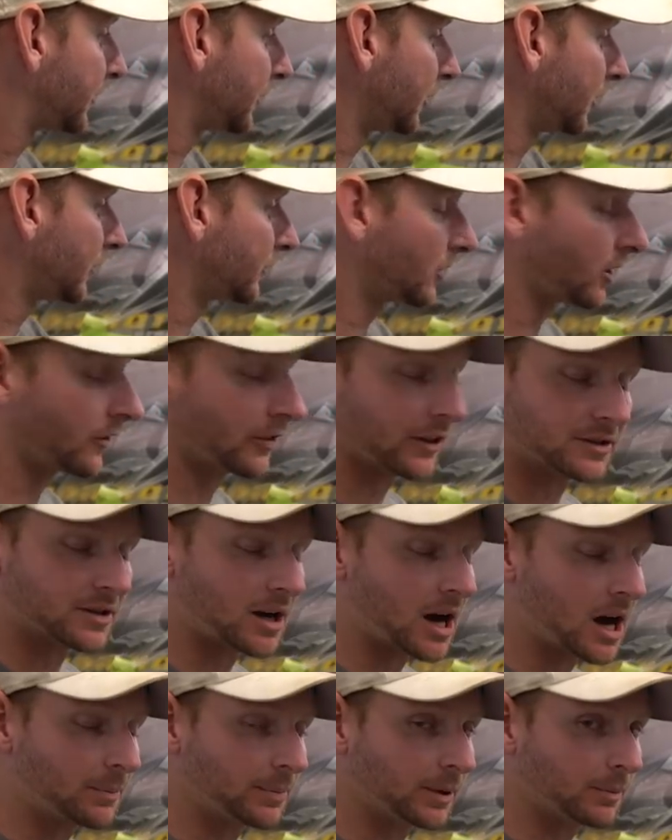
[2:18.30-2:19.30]
silver on the
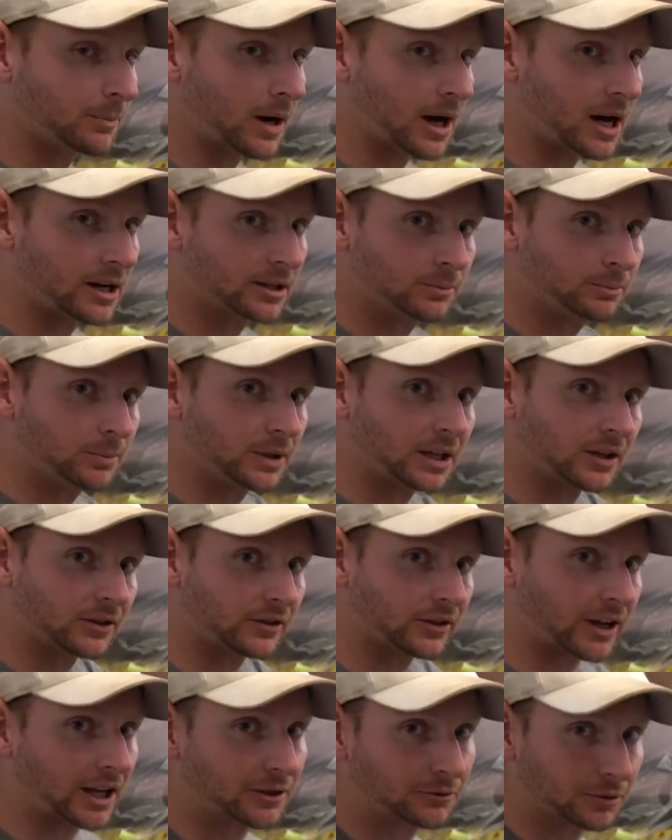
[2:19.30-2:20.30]
top and bottom,
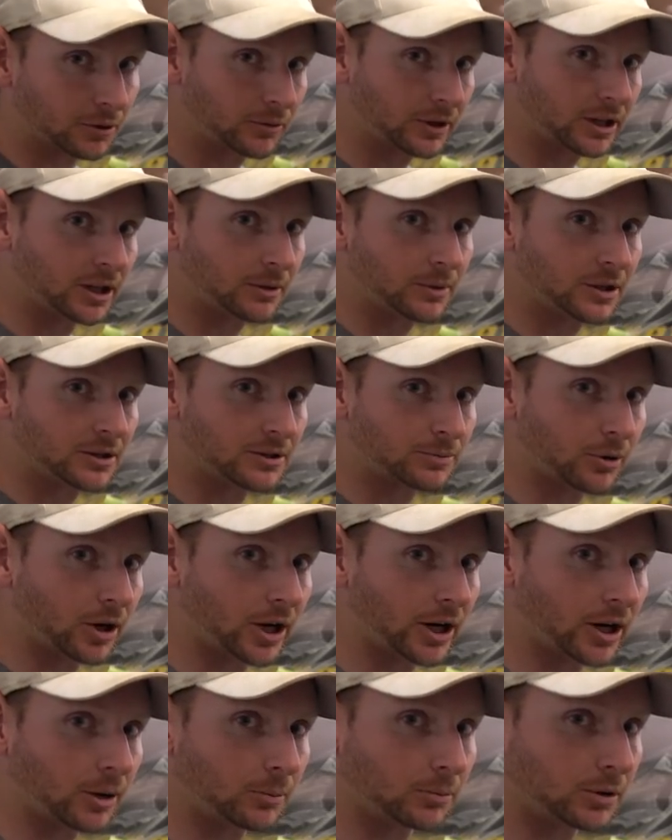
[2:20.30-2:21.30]
because that's where we're going to be
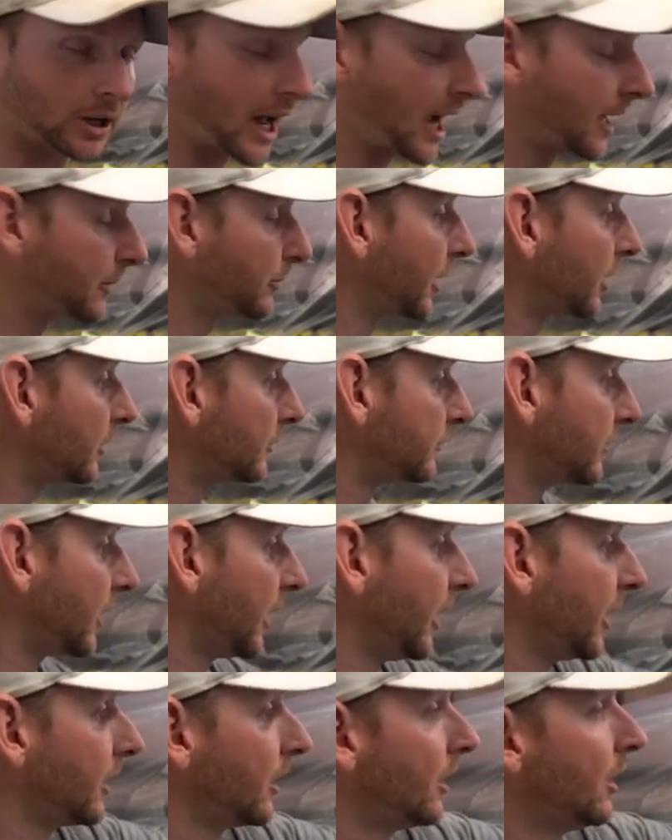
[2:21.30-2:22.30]
spraying our black
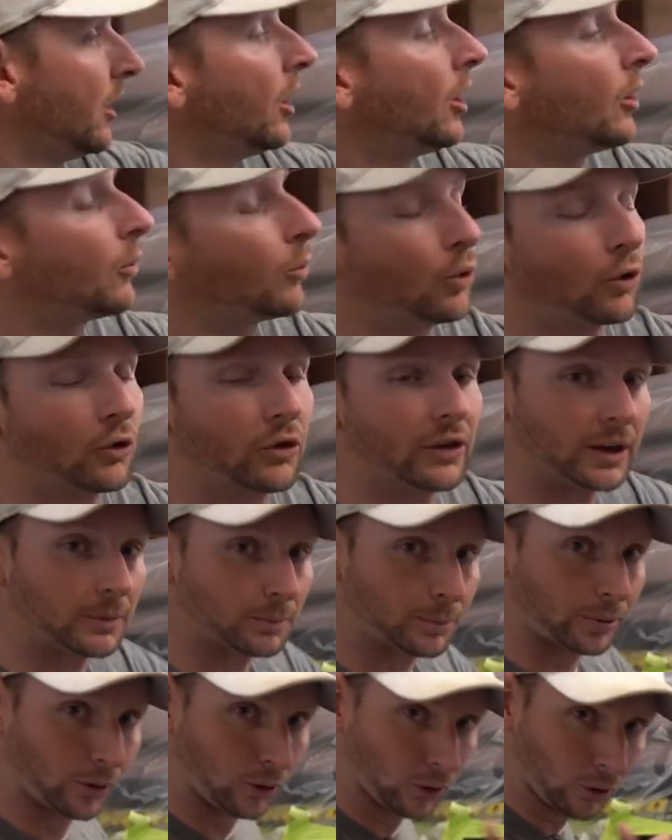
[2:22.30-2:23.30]
metalflake. We'll
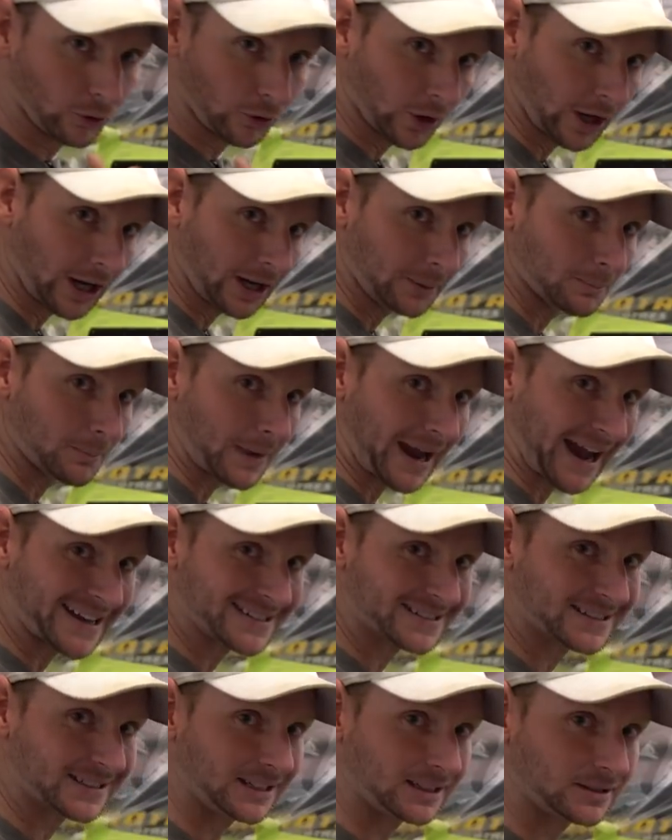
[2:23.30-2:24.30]
then pull that
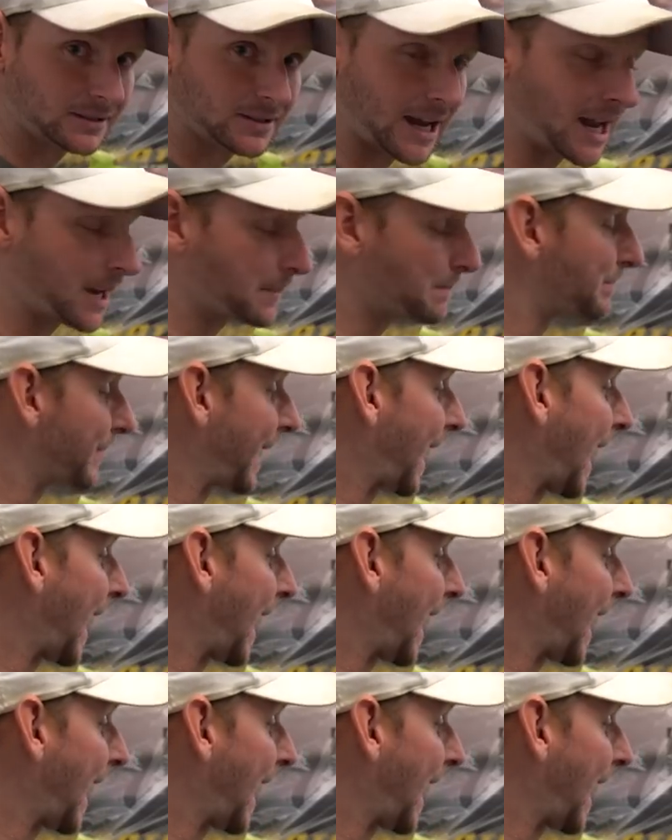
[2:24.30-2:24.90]
masking tape